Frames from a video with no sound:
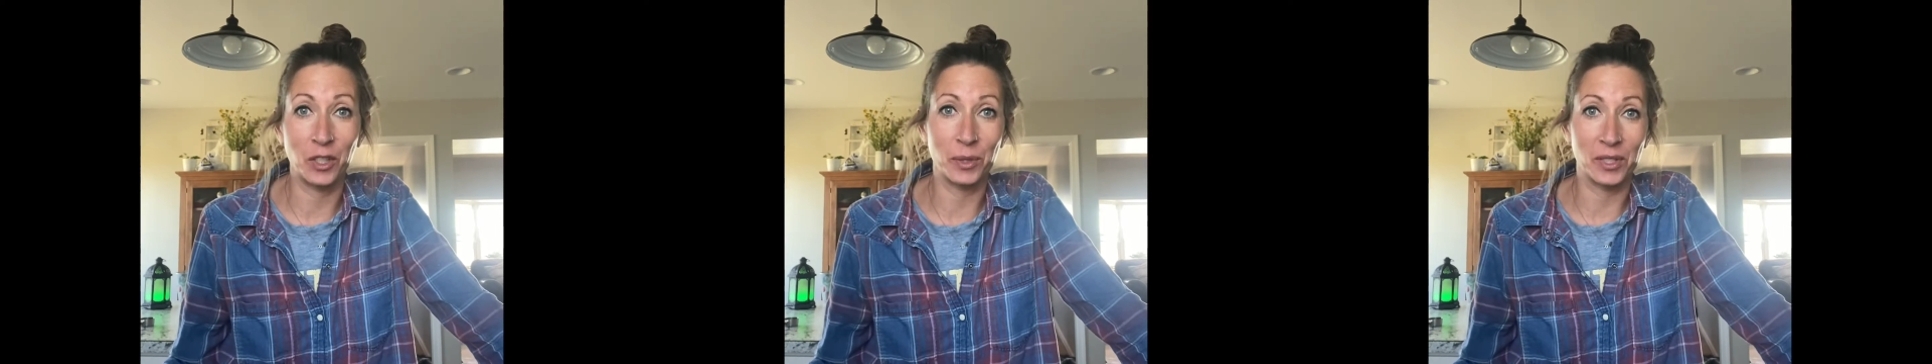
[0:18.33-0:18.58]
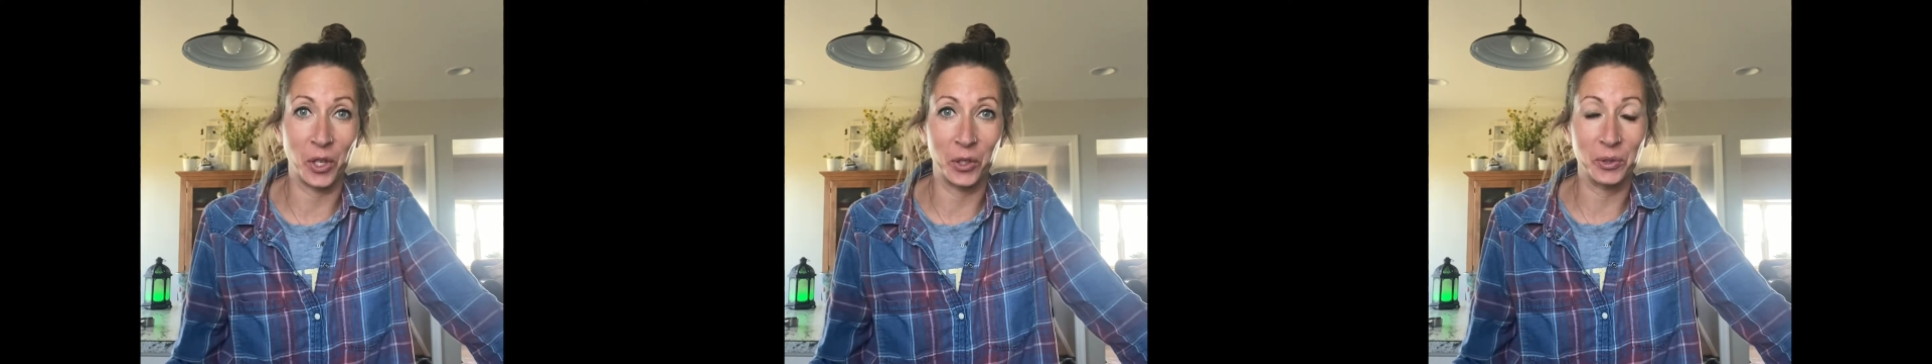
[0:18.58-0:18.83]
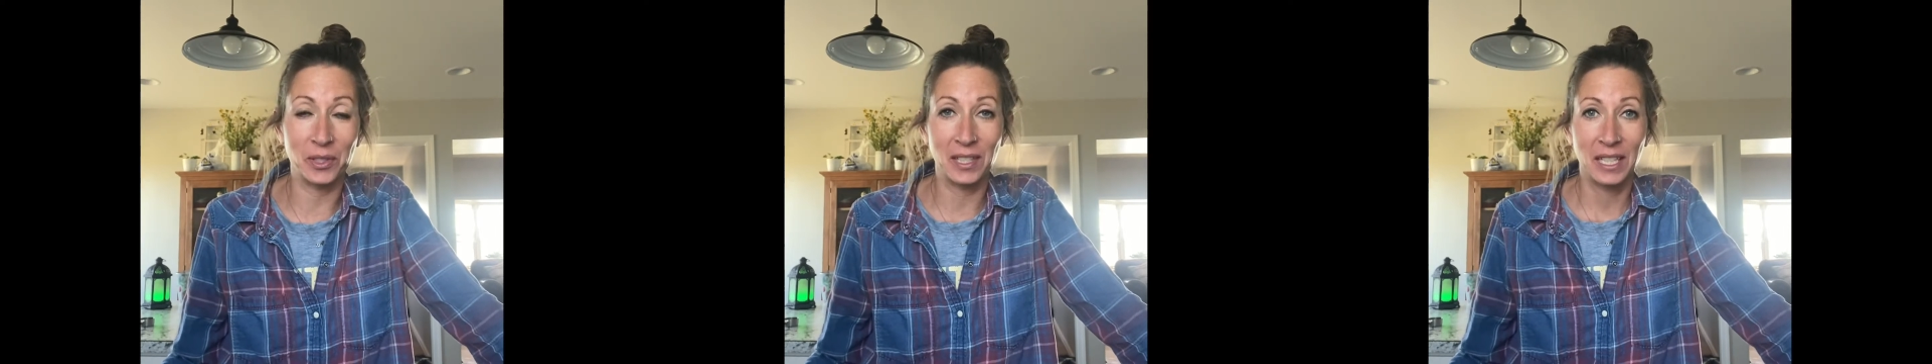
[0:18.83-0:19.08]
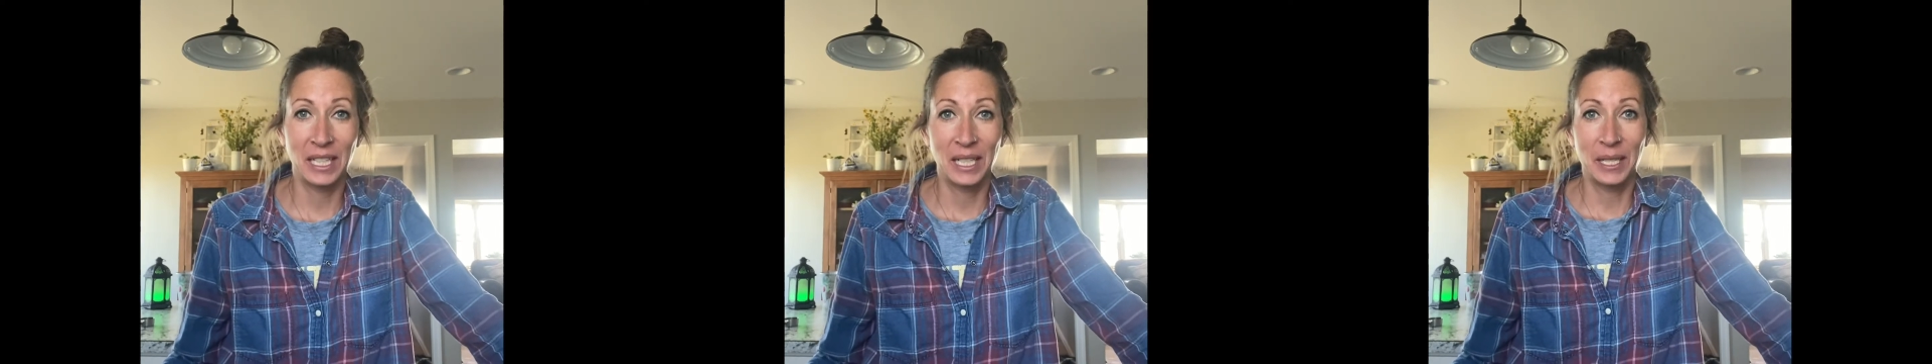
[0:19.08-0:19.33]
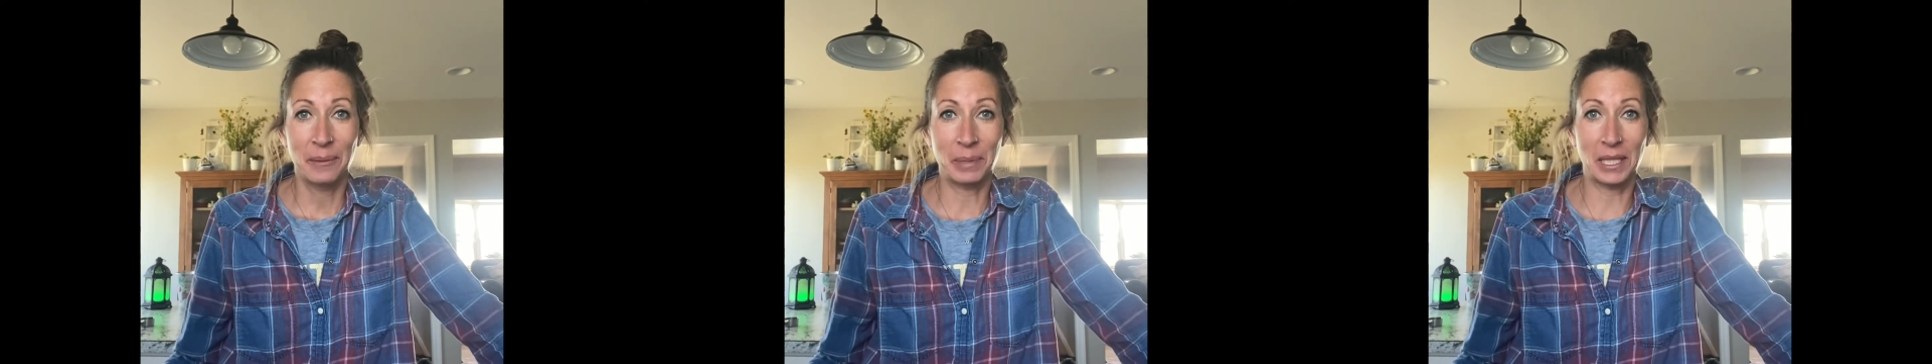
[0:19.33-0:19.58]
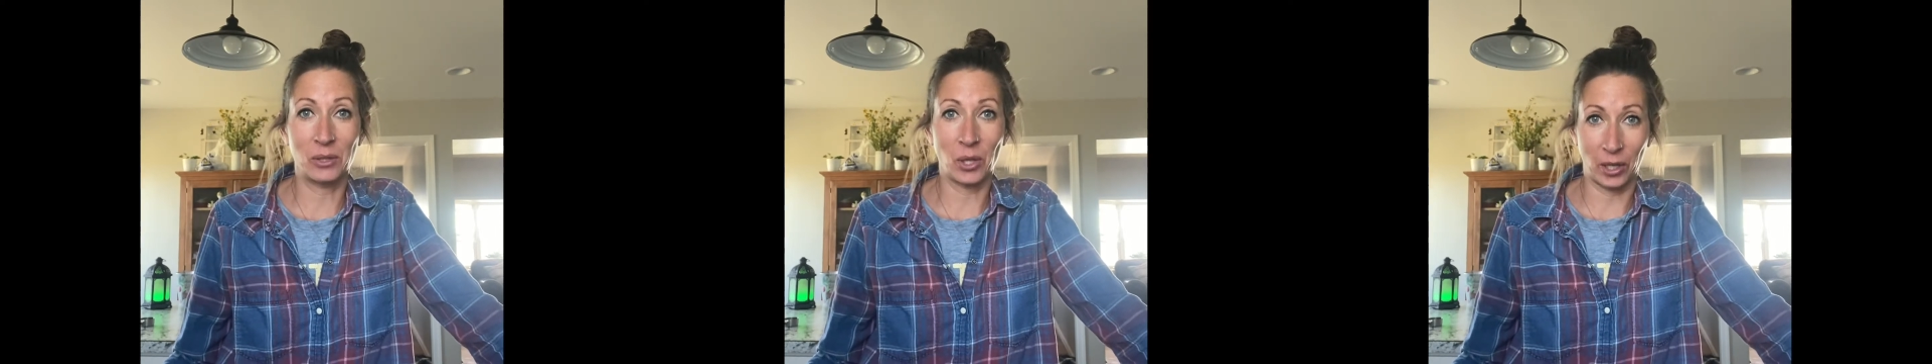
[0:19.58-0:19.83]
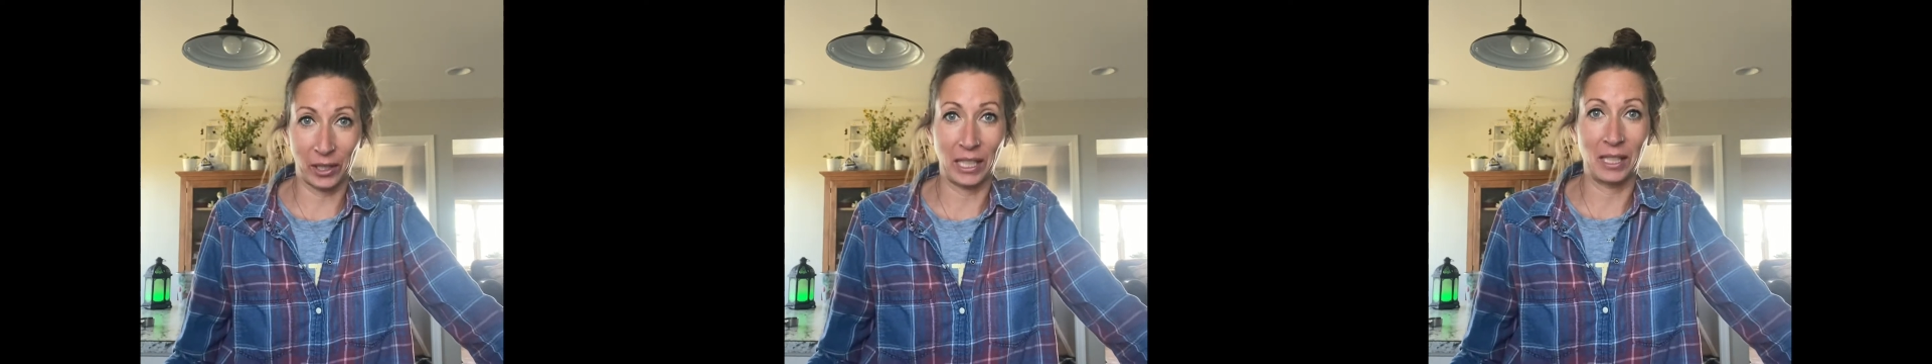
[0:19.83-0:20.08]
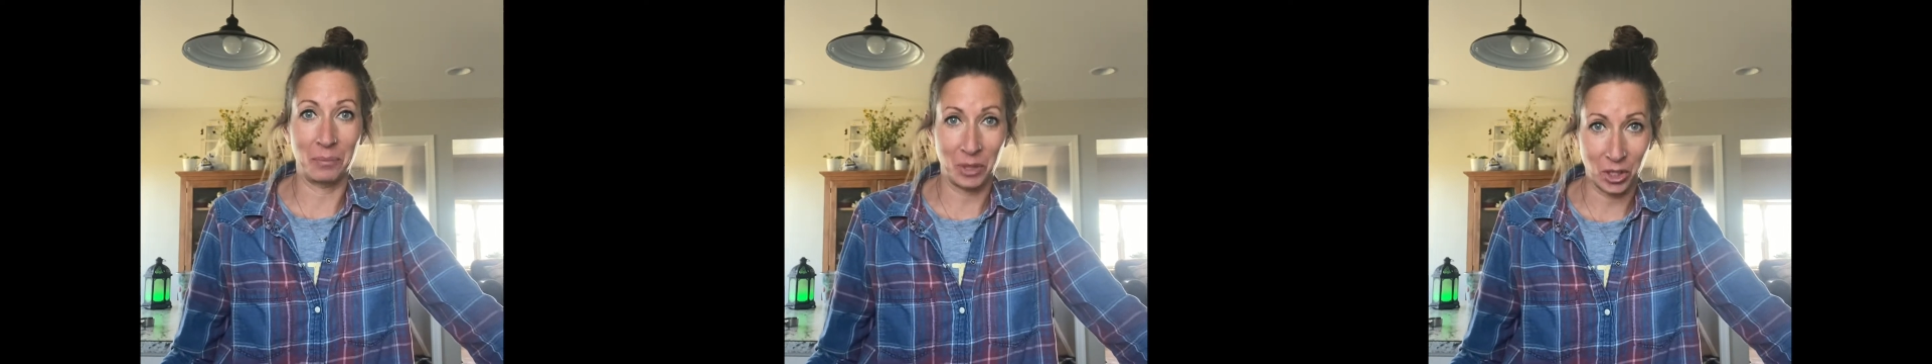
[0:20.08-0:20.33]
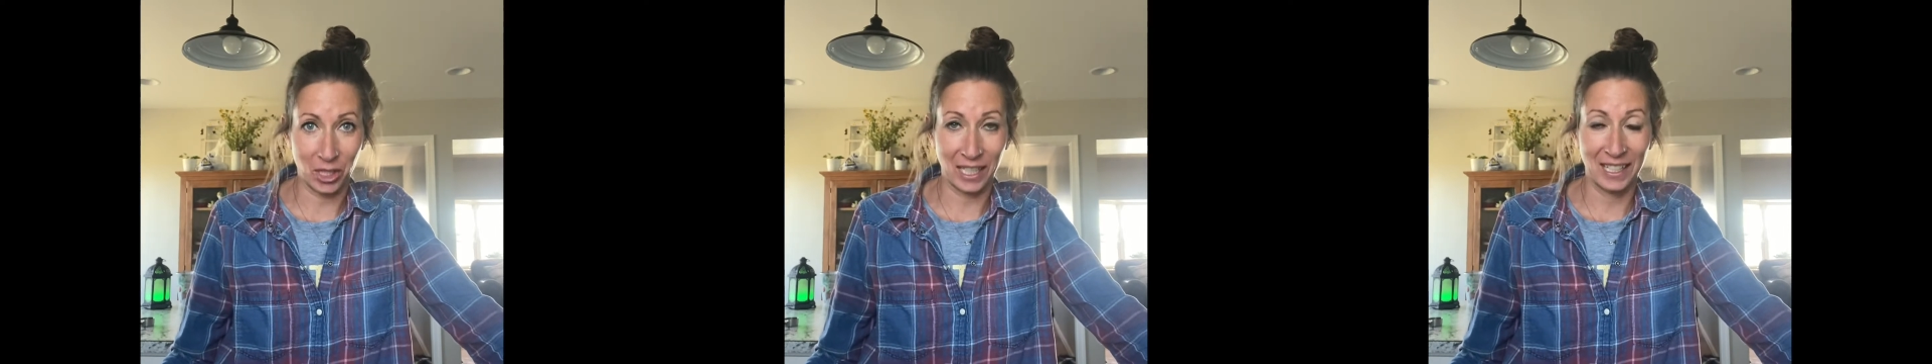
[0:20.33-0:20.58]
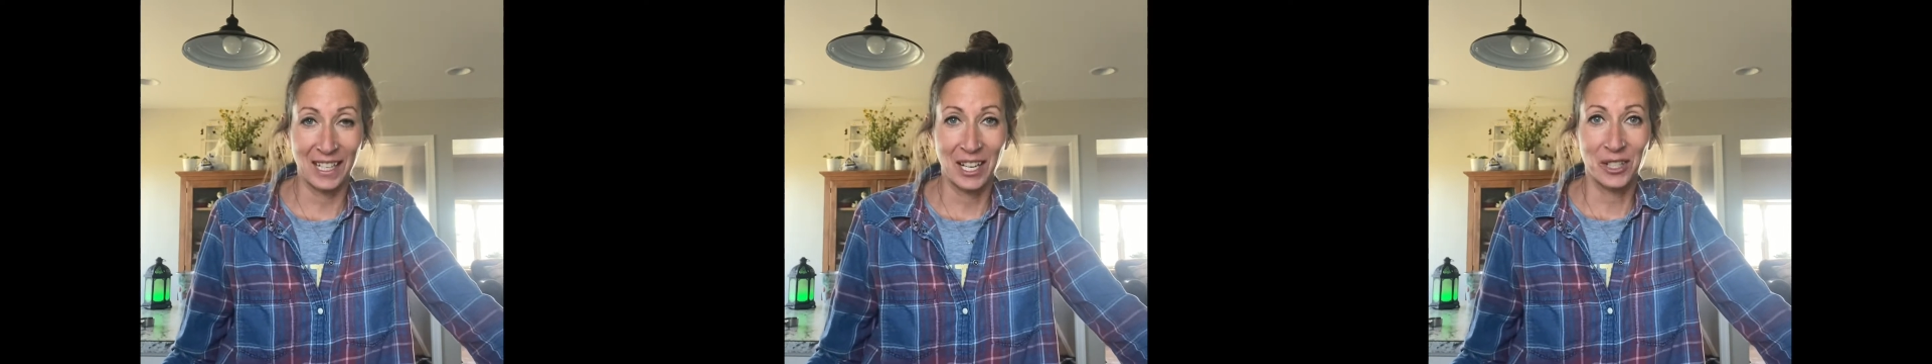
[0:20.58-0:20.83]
result be soggy and mushy.